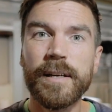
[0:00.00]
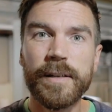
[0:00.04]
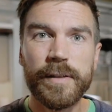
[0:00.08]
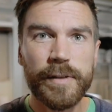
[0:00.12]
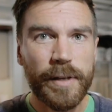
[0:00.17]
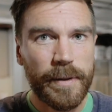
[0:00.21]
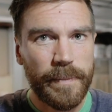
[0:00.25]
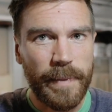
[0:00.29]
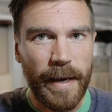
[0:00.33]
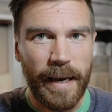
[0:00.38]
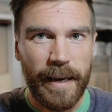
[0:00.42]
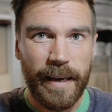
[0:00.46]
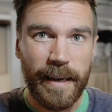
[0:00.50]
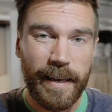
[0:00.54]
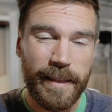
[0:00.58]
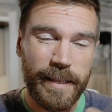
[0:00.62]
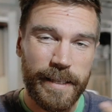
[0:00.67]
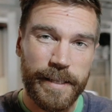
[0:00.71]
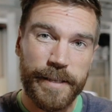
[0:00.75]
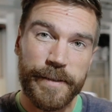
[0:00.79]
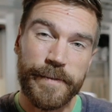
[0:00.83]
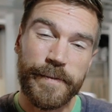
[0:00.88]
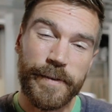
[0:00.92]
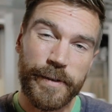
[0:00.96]
So I'm back, and
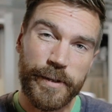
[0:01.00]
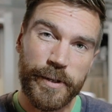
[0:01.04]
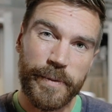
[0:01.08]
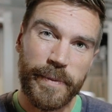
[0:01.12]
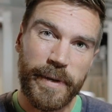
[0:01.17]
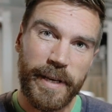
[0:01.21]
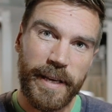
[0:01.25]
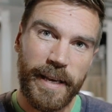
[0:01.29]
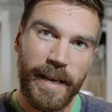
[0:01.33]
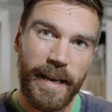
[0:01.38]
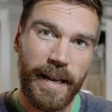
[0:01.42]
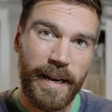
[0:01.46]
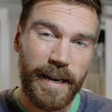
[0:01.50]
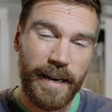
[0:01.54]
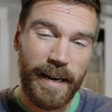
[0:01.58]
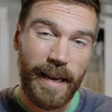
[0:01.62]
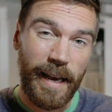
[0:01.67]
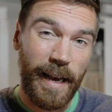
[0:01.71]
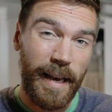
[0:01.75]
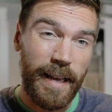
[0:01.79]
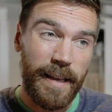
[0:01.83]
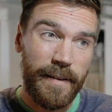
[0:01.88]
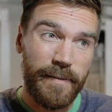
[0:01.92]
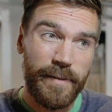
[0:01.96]
this is Future Me, and
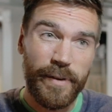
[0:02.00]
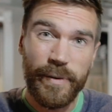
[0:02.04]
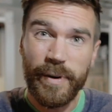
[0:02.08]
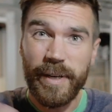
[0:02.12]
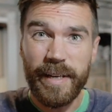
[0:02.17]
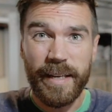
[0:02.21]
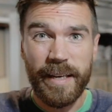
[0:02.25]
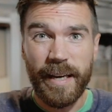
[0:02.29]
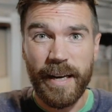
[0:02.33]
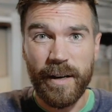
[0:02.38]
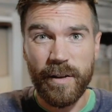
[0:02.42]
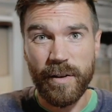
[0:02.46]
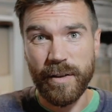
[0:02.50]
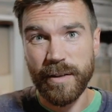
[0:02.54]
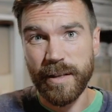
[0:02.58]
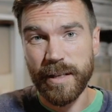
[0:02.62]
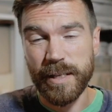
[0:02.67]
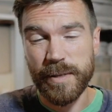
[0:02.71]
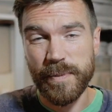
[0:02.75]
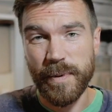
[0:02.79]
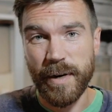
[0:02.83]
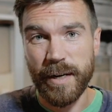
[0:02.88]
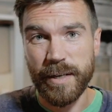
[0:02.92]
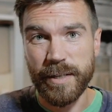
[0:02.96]
I have no idea how long
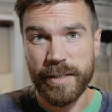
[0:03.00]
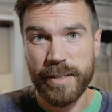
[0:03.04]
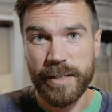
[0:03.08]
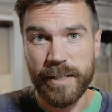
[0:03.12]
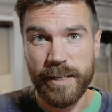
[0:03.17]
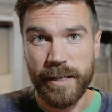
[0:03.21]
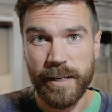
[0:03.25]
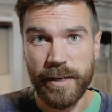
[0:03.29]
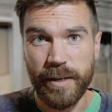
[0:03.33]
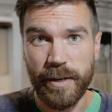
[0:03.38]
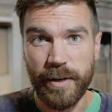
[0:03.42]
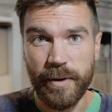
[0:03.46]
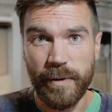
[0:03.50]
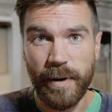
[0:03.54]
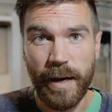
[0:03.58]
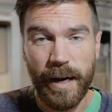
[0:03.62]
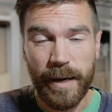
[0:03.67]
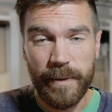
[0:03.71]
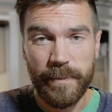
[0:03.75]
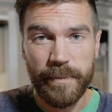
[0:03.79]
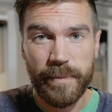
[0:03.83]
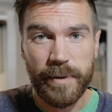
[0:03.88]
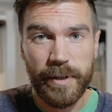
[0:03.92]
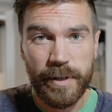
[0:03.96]
this project's going to go.
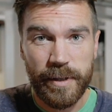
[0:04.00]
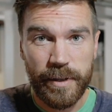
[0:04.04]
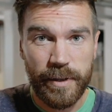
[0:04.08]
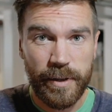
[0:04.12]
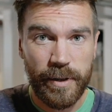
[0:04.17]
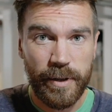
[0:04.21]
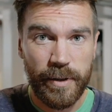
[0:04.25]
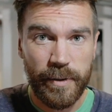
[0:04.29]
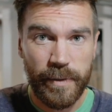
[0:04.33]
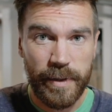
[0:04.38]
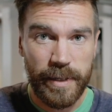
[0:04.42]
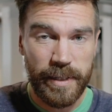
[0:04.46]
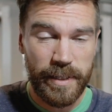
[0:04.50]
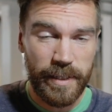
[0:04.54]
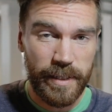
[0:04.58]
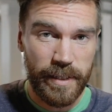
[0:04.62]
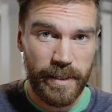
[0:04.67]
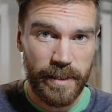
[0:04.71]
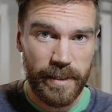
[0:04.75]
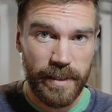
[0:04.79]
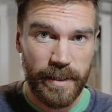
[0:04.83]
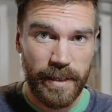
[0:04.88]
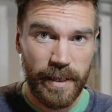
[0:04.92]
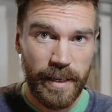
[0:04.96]
I'm going to go
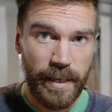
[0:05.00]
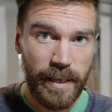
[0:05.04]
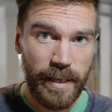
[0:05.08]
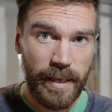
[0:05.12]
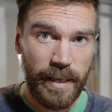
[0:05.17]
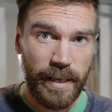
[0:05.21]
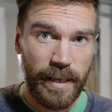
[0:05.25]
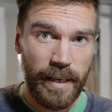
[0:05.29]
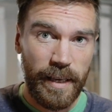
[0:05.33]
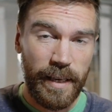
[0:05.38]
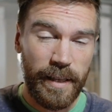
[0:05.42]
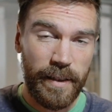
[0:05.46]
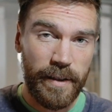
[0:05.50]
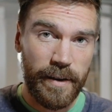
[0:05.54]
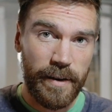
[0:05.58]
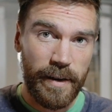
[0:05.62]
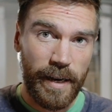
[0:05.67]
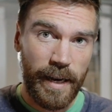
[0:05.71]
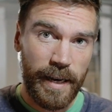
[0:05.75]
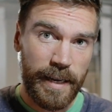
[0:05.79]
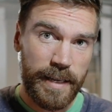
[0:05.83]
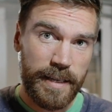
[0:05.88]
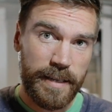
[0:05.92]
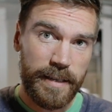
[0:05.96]
until either
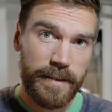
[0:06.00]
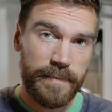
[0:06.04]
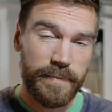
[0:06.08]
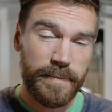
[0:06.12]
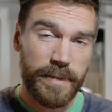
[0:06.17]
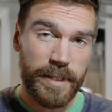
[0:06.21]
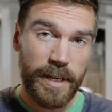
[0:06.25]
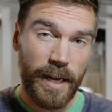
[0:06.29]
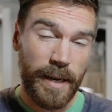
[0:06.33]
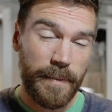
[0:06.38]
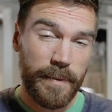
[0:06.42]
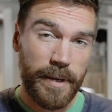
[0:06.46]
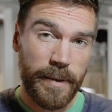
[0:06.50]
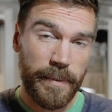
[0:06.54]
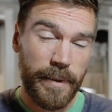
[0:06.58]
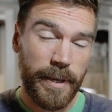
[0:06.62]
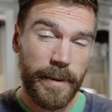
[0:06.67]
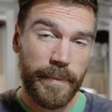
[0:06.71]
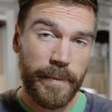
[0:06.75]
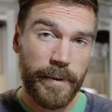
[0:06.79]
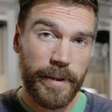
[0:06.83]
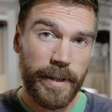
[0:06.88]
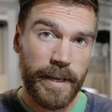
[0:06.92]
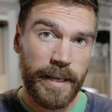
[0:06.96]
I stop coming
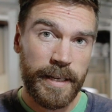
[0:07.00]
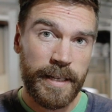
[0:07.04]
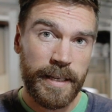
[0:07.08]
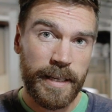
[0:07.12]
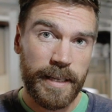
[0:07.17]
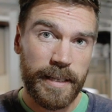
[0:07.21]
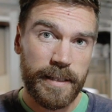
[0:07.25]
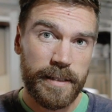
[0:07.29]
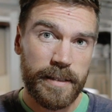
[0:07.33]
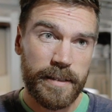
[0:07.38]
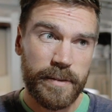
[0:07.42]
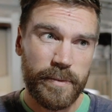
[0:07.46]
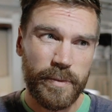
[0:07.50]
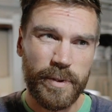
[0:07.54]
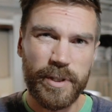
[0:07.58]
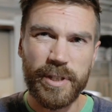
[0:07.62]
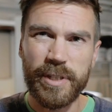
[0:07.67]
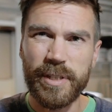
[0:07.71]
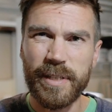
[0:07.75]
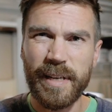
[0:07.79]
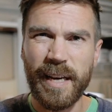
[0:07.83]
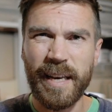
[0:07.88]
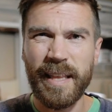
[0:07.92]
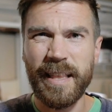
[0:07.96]
up with ideas,
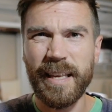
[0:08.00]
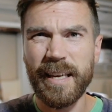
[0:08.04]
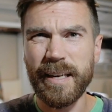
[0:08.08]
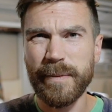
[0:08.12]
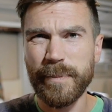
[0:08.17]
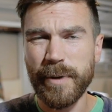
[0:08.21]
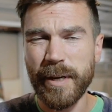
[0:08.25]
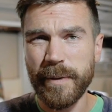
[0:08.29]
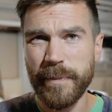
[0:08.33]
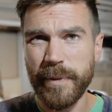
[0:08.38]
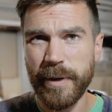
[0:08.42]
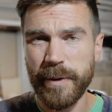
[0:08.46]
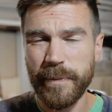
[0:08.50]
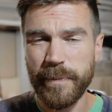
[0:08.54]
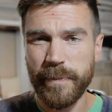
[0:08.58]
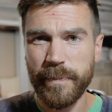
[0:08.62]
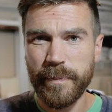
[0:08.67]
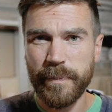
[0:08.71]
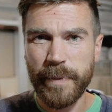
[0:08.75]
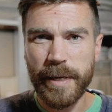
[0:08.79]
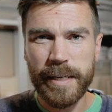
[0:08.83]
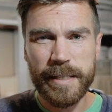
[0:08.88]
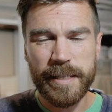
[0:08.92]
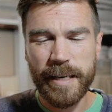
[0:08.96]
which I think I'm coming up,
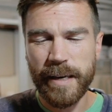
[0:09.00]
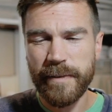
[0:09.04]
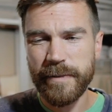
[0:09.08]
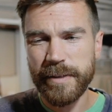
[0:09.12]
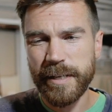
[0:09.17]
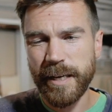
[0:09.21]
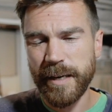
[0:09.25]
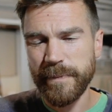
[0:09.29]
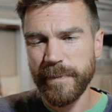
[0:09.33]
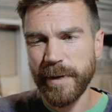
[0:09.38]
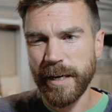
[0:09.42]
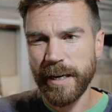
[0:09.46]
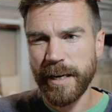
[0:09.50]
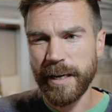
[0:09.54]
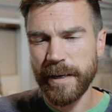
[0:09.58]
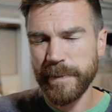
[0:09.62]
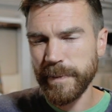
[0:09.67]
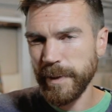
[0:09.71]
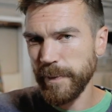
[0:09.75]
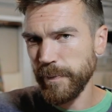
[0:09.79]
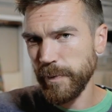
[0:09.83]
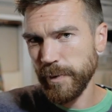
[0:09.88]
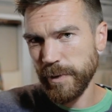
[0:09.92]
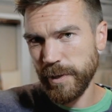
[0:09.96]
basically every time I come
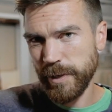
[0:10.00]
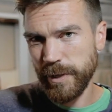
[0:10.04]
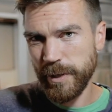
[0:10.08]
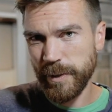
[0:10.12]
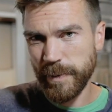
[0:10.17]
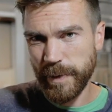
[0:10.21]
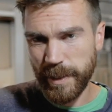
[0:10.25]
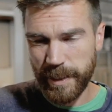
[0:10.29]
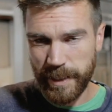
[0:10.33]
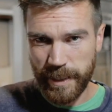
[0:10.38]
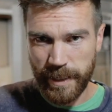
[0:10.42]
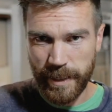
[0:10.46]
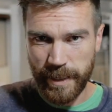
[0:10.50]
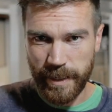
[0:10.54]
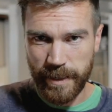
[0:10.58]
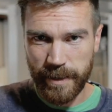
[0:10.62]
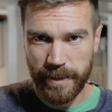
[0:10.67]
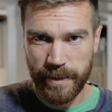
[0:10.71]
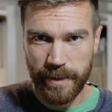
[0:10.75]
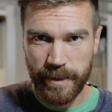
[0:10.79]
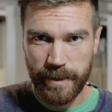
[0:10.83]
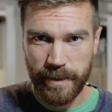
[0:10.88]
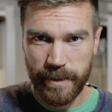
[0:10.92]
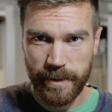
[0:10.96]
up with a new idea,
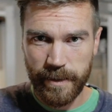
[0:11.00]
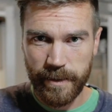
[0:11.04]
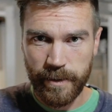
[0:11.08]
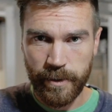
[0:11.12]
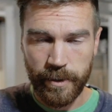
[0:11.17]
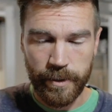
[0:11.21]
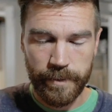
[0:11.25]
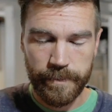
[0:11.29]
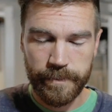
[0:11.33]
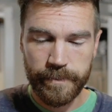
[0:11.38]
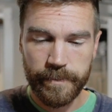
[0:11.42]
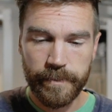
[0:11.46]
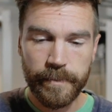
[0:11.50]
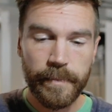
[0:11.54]
every